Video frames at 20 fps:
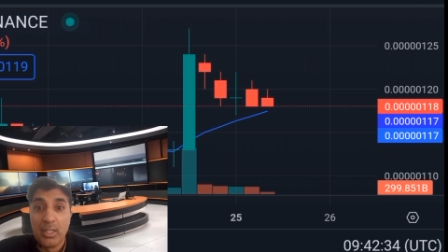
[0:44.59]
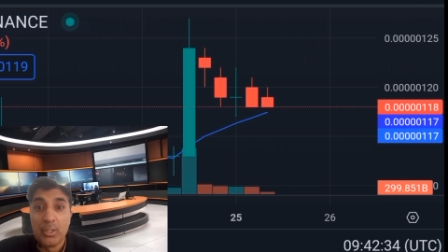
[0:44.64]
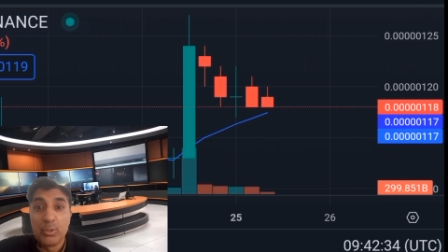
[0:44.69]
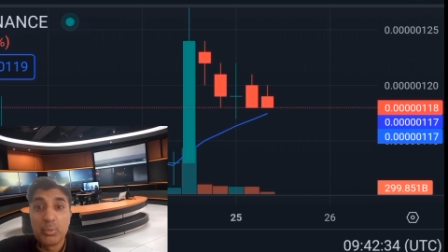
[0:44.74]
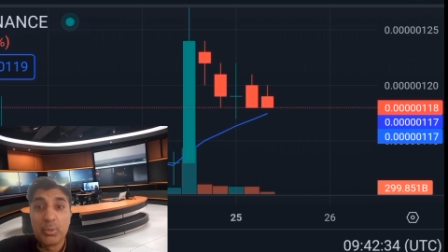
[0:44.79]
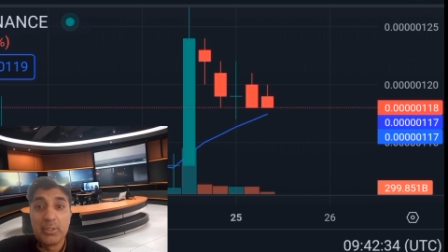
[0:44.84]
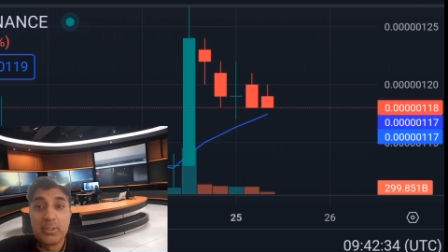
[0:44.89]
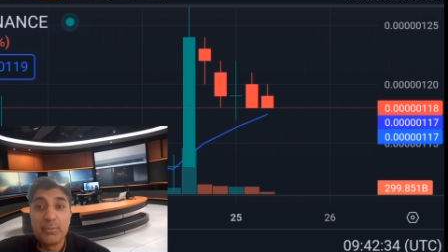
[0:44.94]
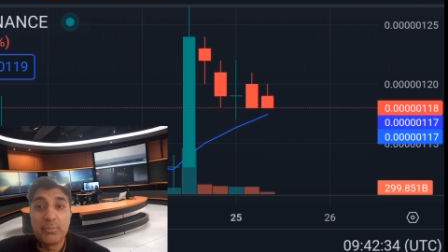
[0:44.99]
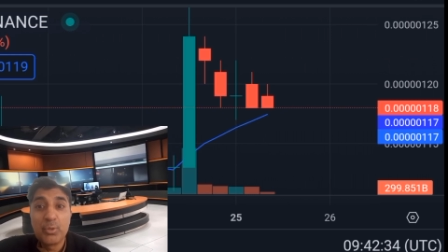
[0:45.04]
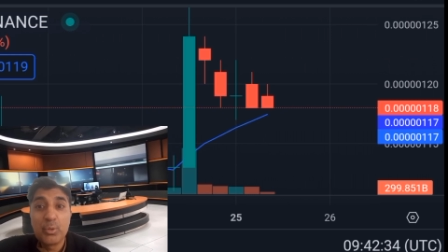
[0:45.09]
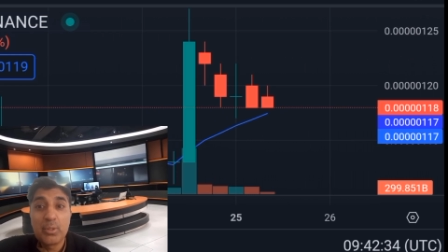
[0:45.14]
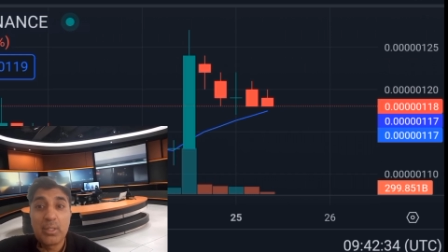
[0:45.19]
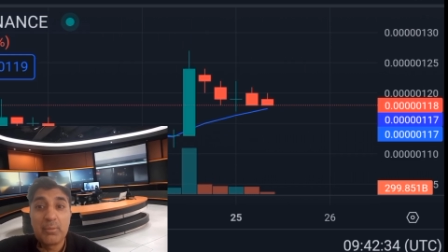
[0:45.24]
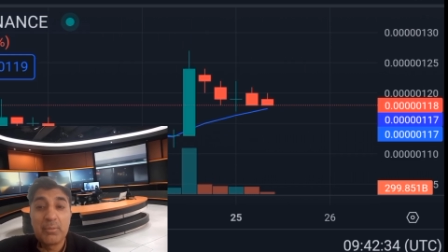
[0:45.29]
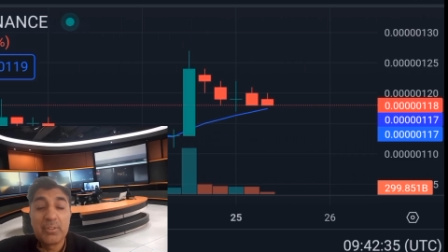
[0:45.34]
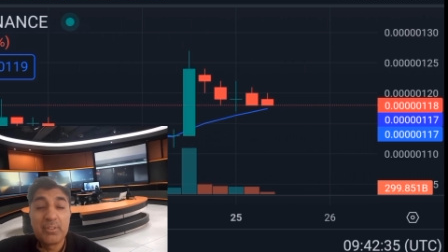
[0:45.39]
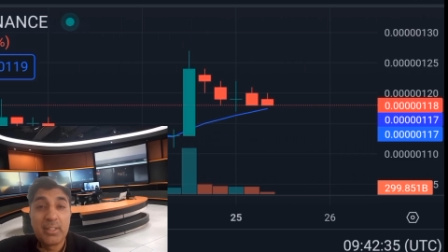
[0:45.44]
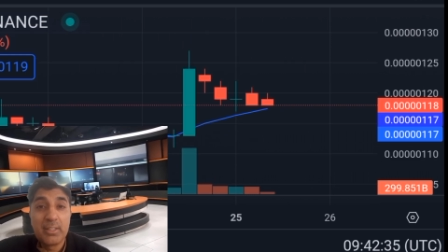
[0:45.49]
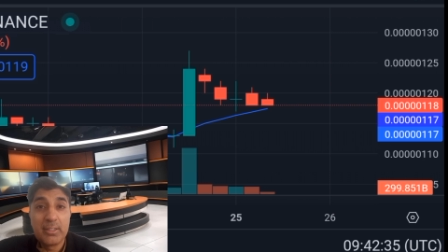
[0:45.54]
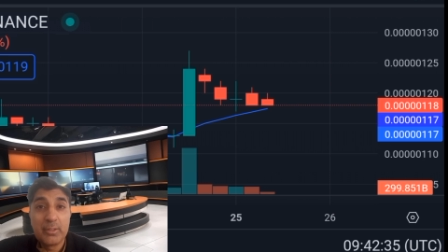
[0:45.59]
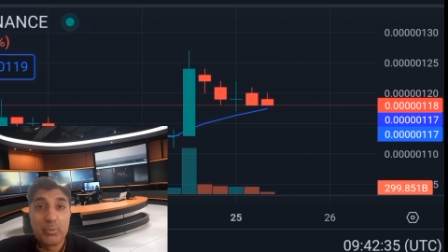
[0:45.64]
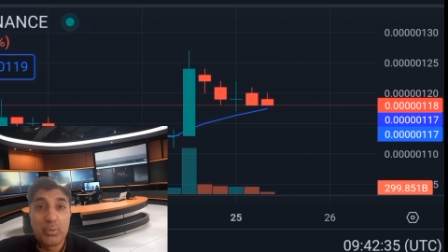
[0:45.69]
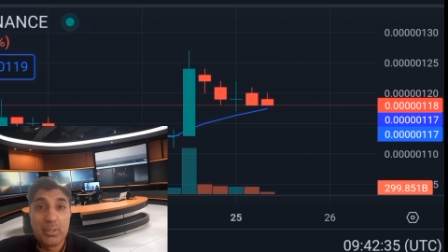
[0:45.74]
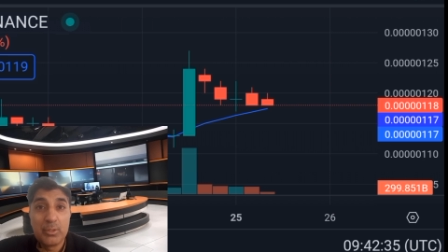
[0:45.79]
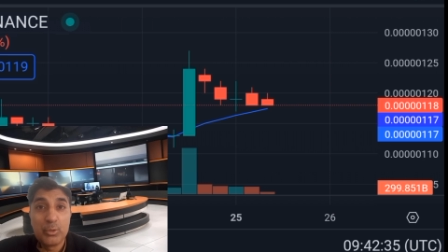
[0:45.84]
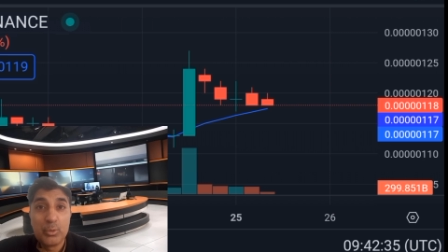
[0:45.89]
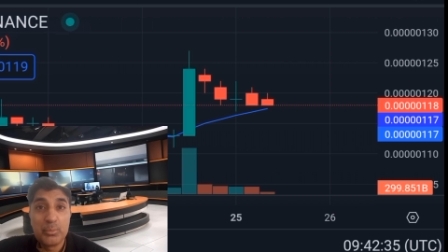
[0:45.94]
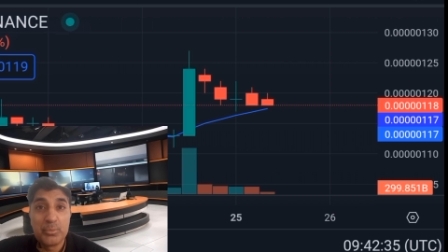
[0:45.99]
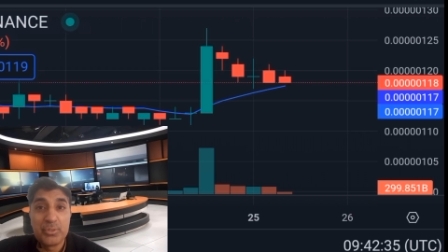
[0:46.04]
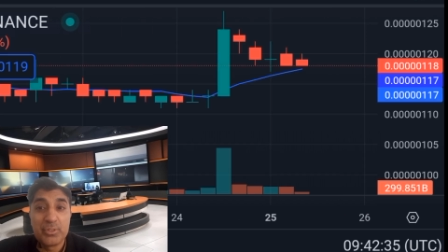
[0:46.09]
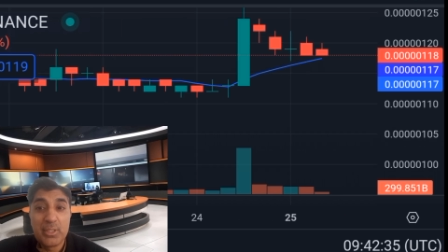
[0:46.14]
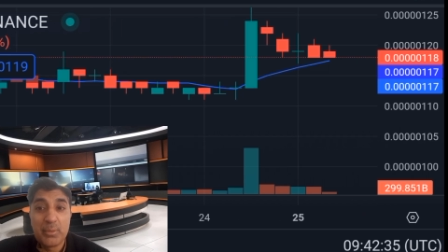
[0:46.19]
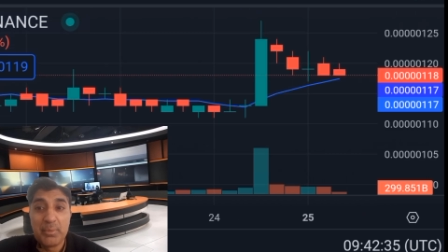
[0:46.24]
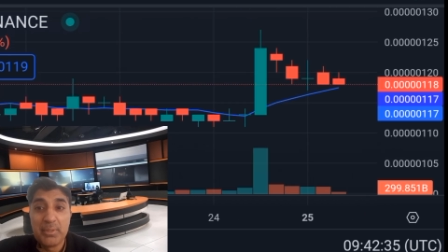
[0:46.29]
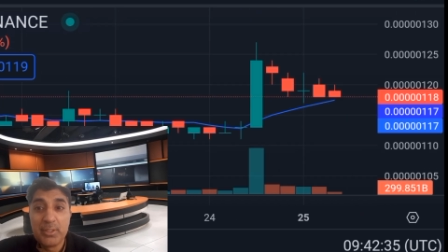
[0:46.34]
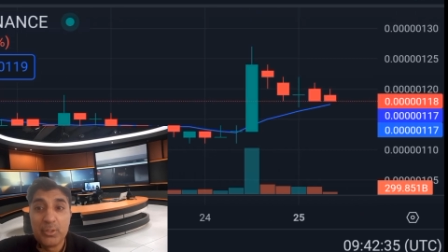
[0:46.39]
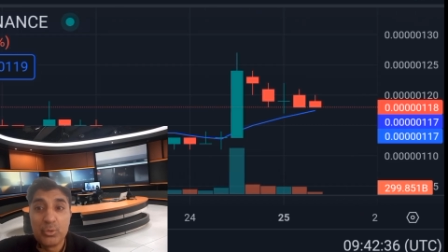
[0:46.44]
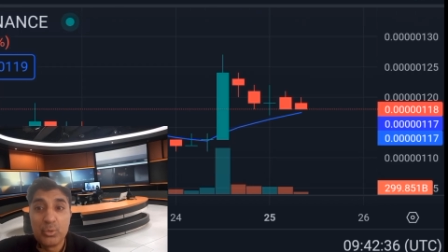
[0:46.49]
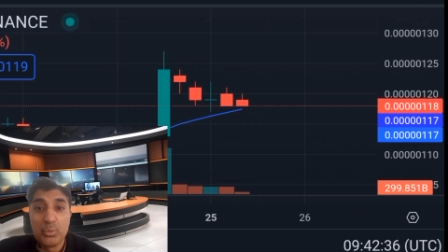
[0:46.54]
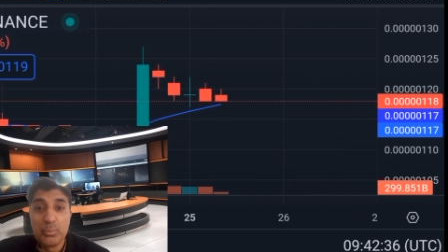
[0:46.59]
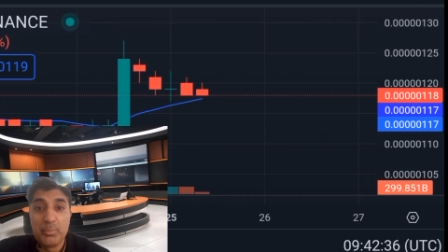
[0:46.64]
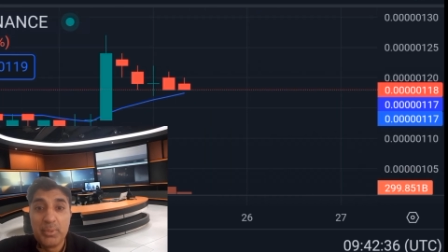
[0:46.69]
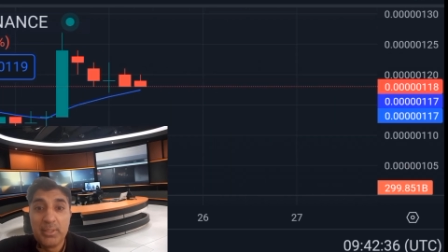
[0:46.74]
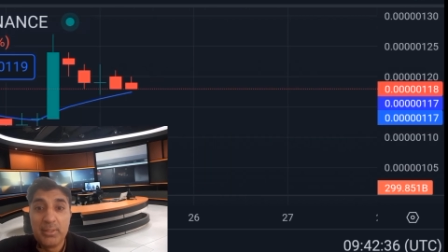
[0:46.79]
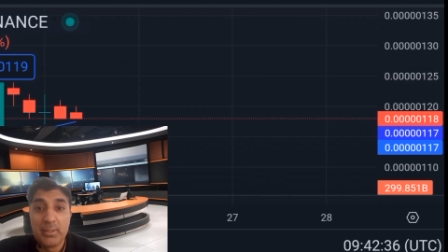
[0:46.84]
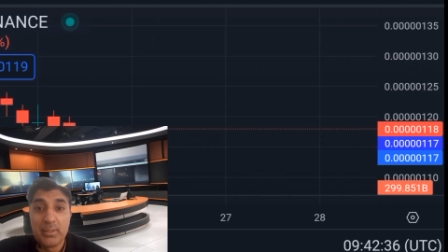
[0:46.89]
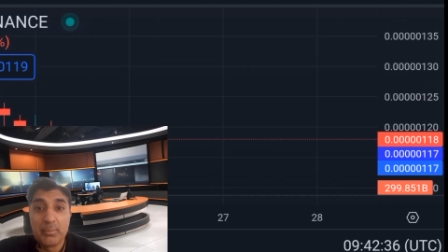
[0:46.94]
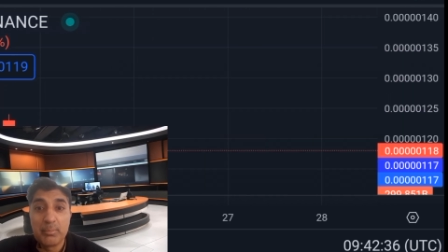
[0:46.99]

24-hour trading volume 72 million,